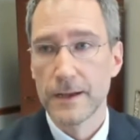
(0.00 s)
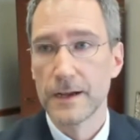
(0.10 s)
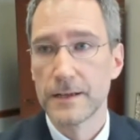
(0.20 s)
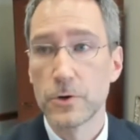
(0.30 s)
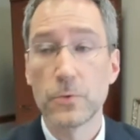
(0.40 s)

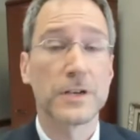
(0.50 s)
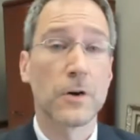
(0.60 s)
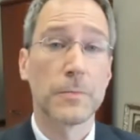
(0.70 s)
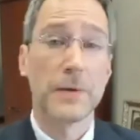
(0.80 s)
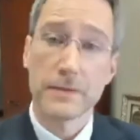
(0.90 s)
And who would
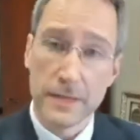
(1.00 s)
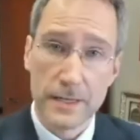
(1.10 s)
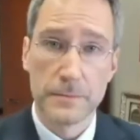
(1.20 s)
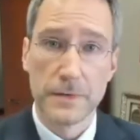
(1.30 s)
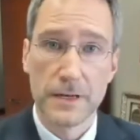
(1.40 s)
know better than
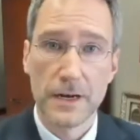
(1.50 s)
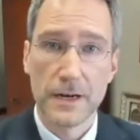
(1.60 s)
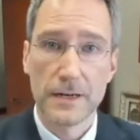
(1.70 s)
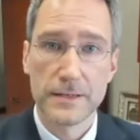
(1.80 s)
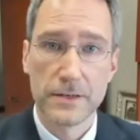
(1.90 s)
him?
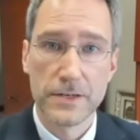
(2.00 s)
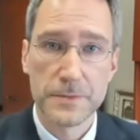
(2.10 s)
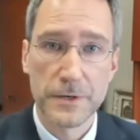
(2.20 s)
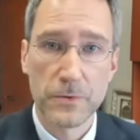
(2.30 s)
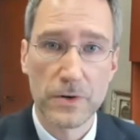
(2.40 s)

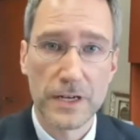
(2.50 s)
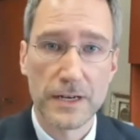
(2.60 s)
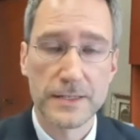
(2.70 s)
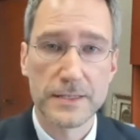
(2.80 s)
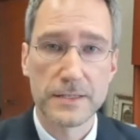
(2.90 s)
He's been
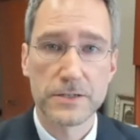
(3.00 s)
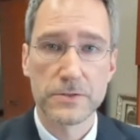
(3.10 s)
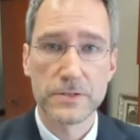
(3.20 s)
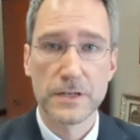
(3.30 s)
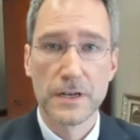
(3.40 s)
working on these
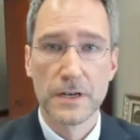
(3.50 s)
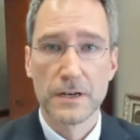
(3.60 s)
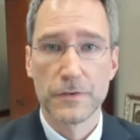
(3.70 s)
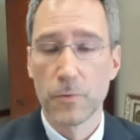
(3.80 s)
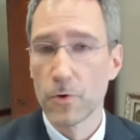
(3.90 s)
issues
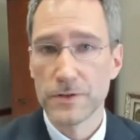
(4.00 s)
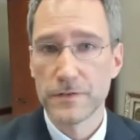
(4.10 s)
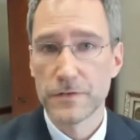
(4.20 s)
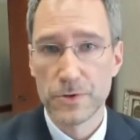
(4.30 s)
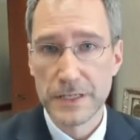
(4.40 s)
for more
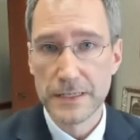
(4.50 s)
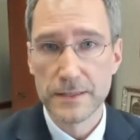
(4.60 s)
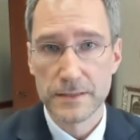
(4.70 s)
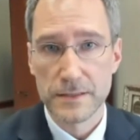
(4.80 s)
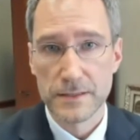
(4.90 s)
than 40
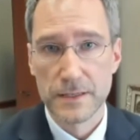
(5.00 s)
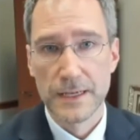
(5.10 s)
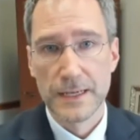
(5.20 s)
years.